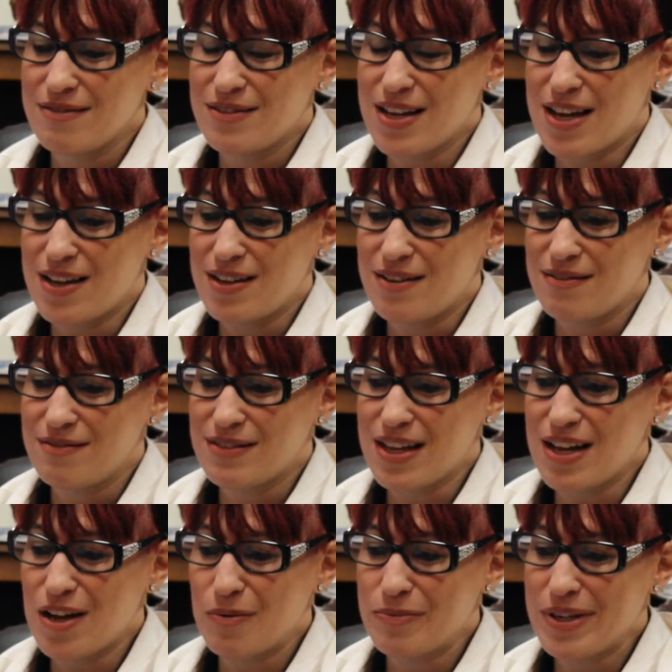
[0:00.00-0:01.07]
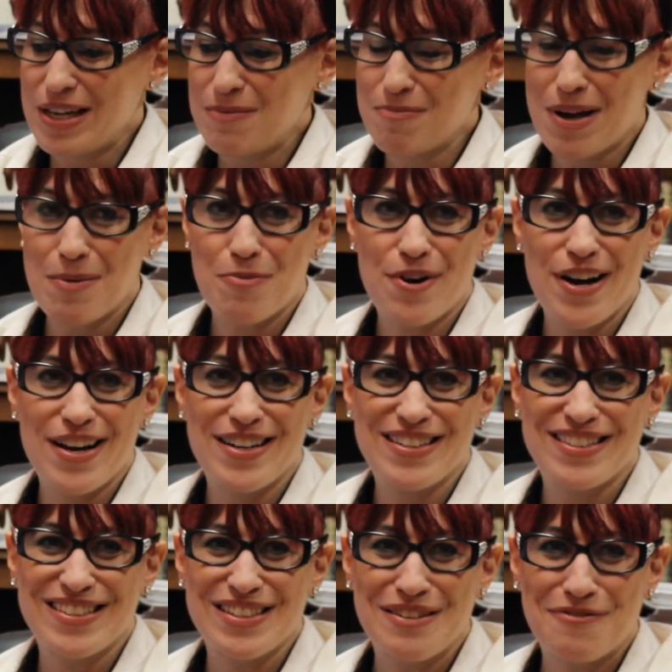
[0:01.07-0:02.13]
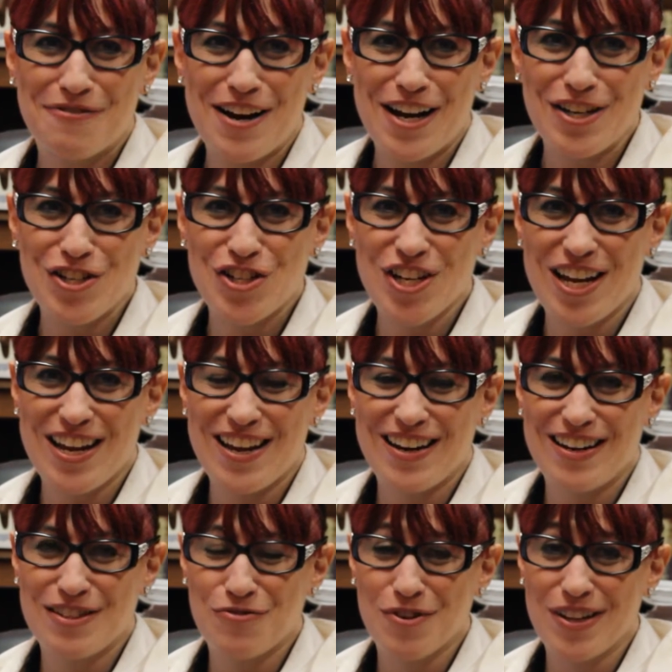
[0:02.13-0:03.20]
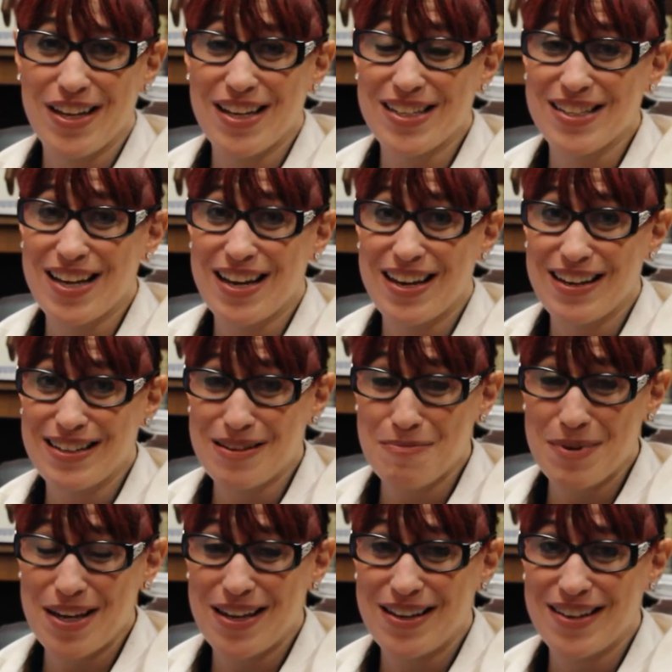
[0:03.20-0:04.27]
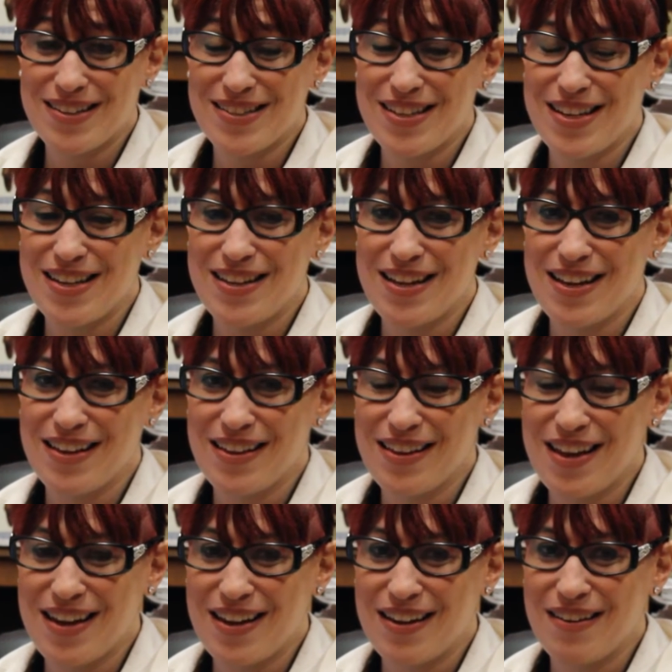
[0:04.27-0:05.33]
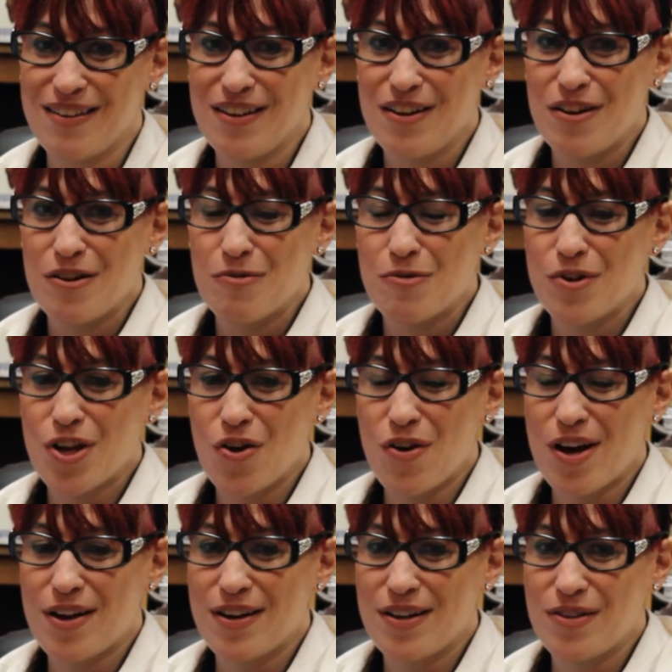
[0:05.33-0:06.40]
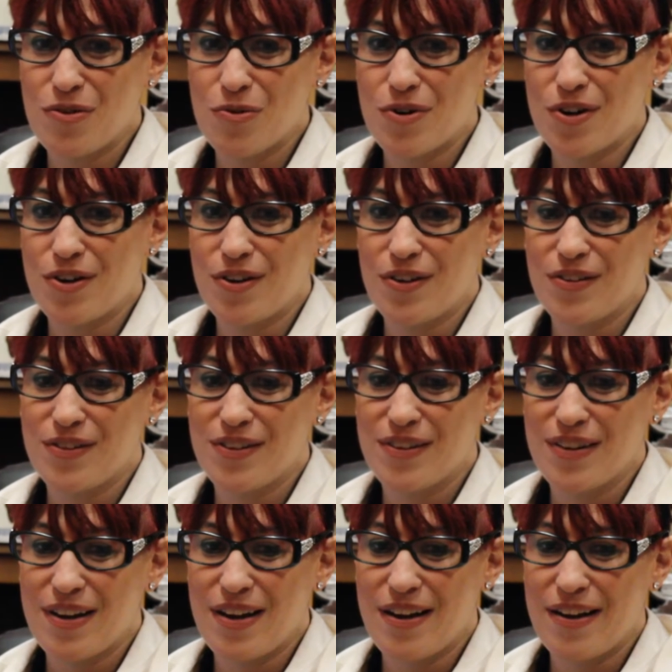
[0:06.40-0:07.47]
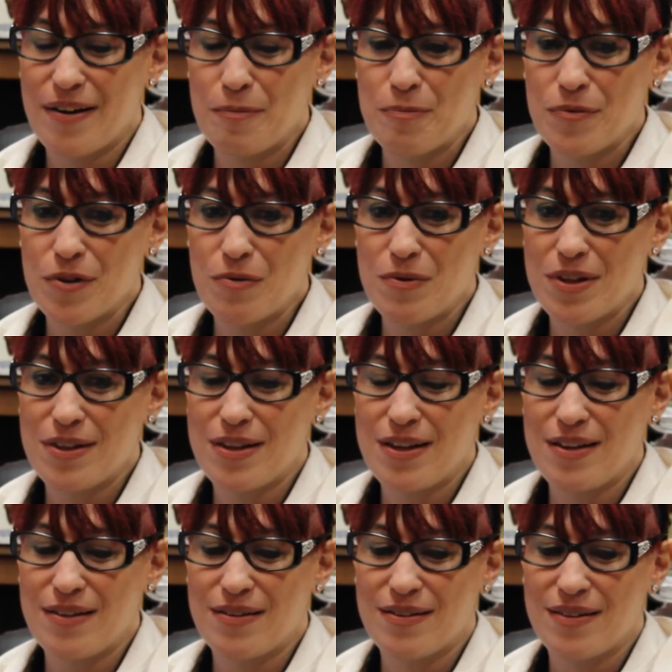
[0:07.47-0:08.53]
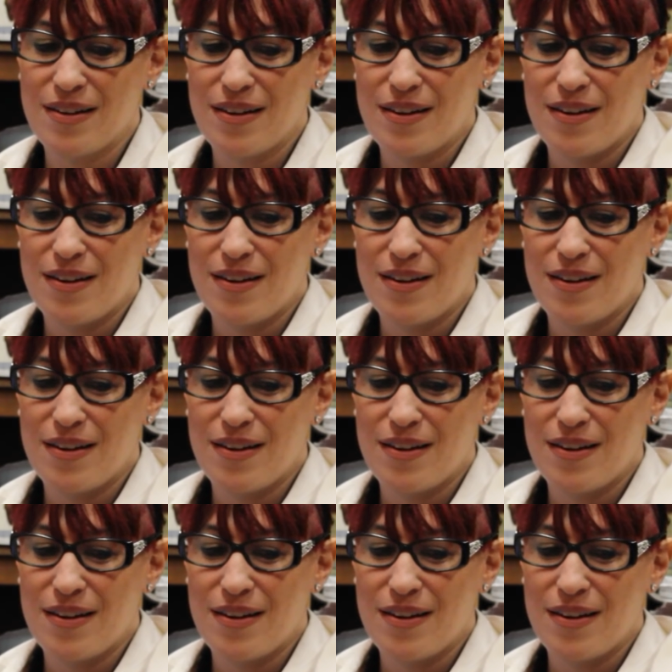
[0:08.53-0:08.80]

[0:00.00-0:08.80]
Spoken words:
They help keep my brain fresh, and it's really exciting to me to see that they would go out in the world with these